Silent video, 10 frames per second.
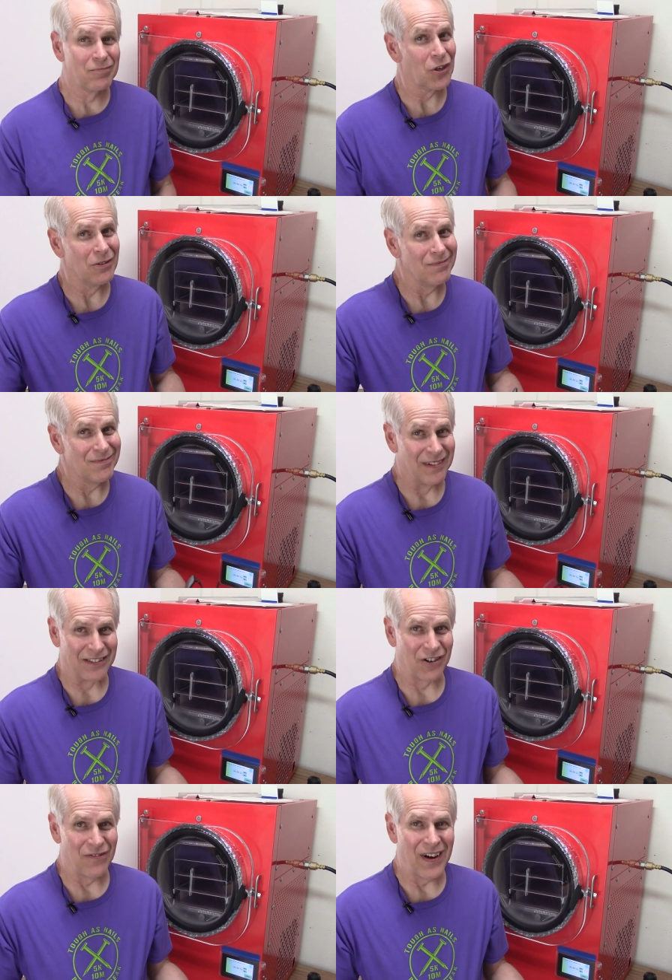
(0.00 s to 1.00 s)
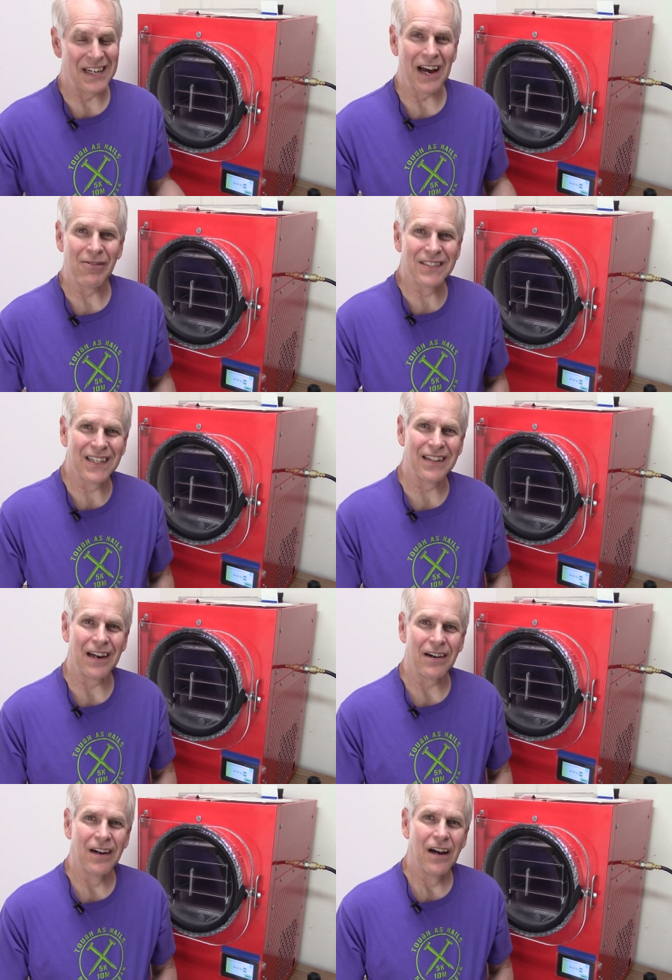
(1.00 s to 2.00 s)
So let's go find out what's in
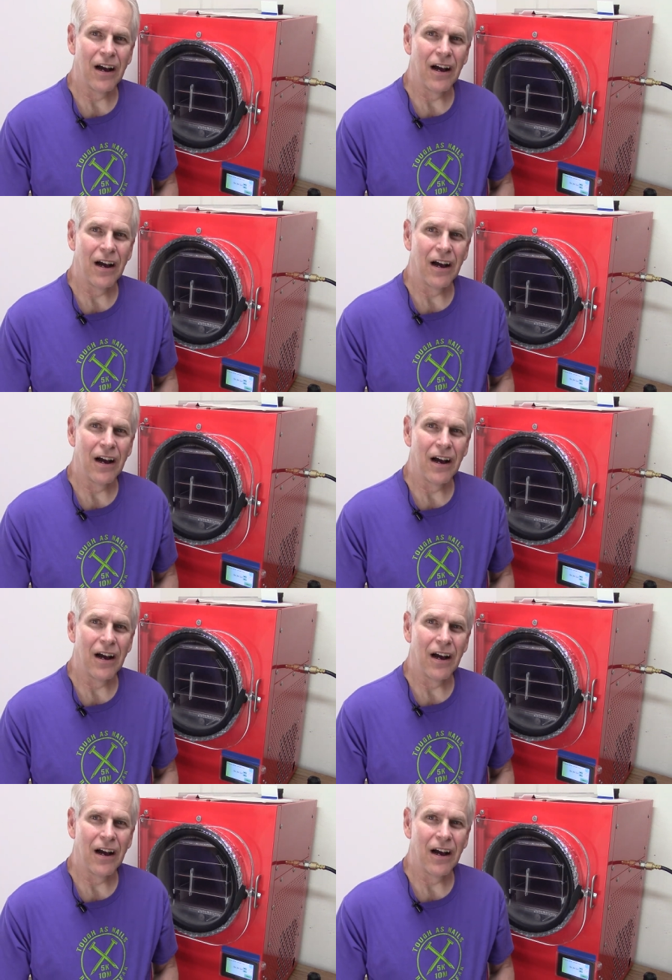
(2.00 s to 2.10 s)
there.